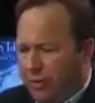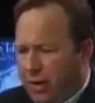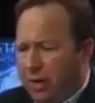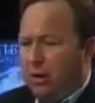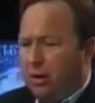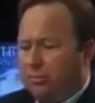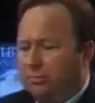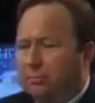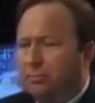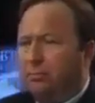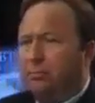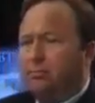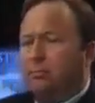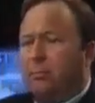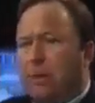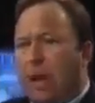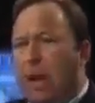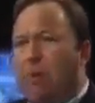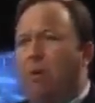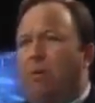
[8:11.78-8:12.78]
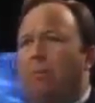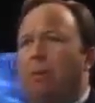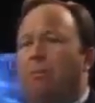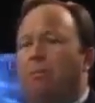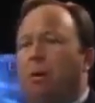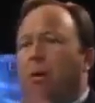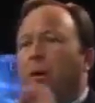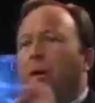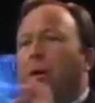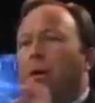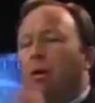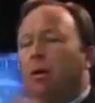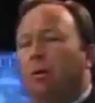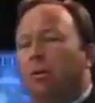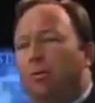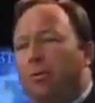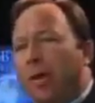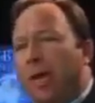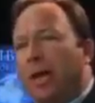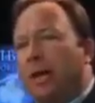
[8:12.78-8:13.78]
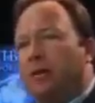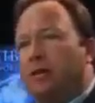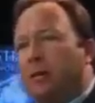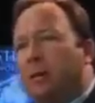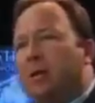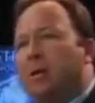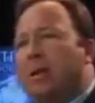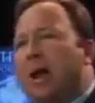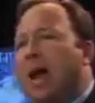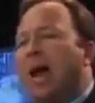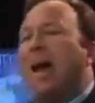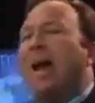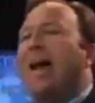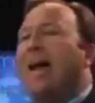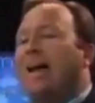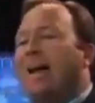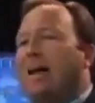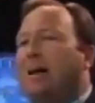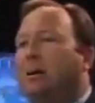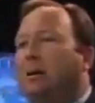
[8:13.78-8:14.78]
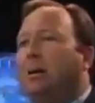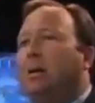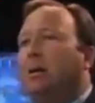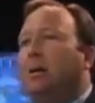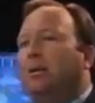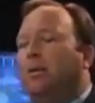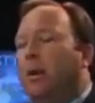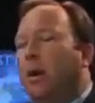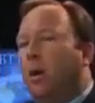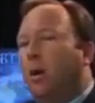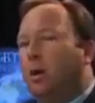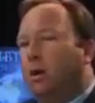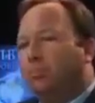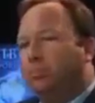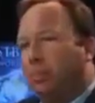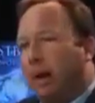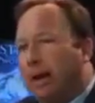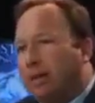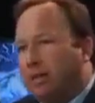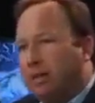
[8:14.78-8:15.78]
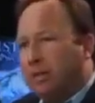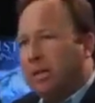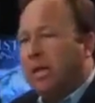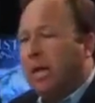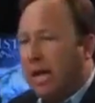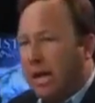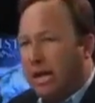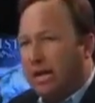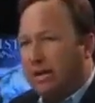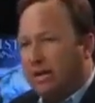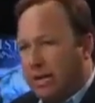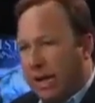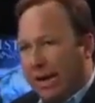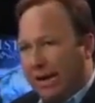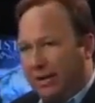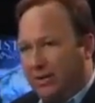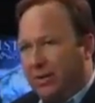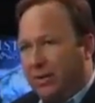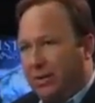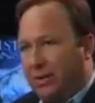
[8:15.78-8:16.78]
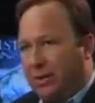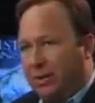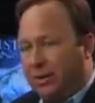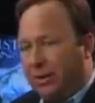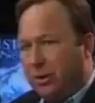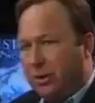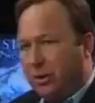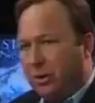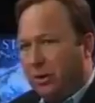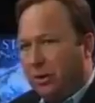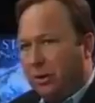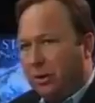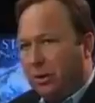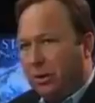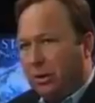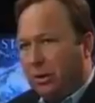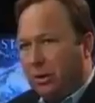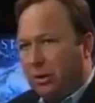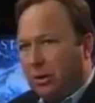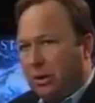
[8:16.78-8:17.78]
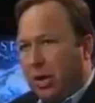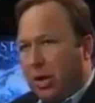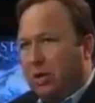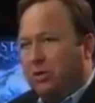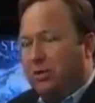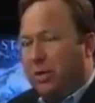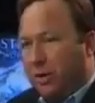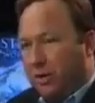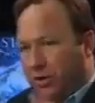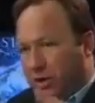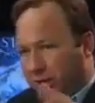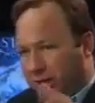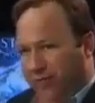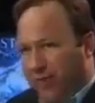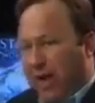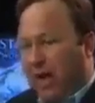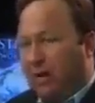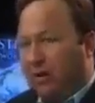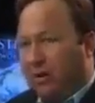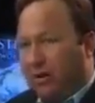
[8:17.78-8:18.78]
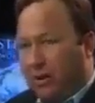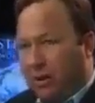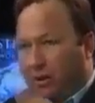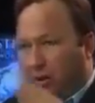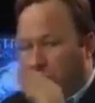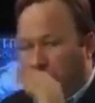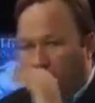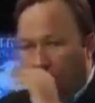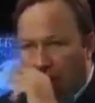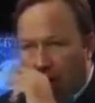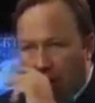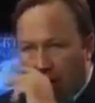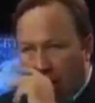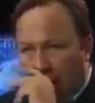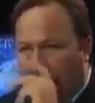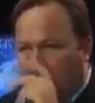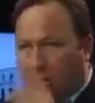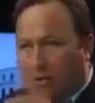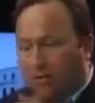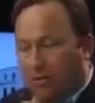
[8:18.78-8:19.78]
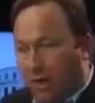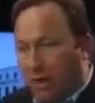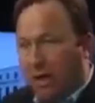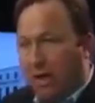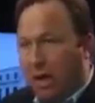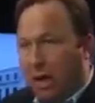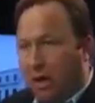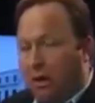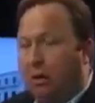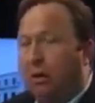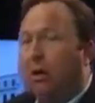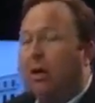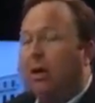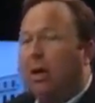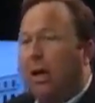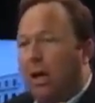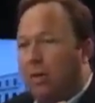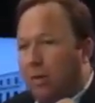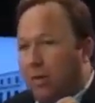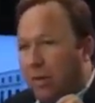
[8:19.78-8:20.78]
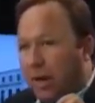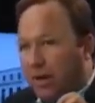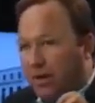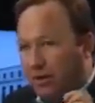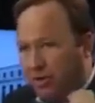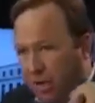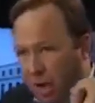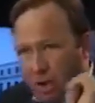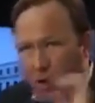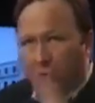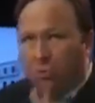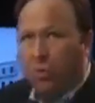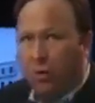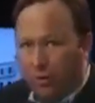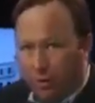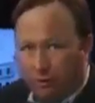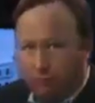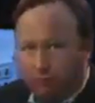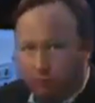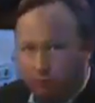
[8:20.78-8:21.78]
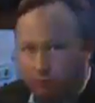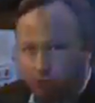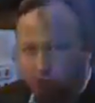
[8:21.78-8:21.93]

figure. Now, remember, they denied the whole breast thing in Texas until she filed suit and got the video, and then they settled with her.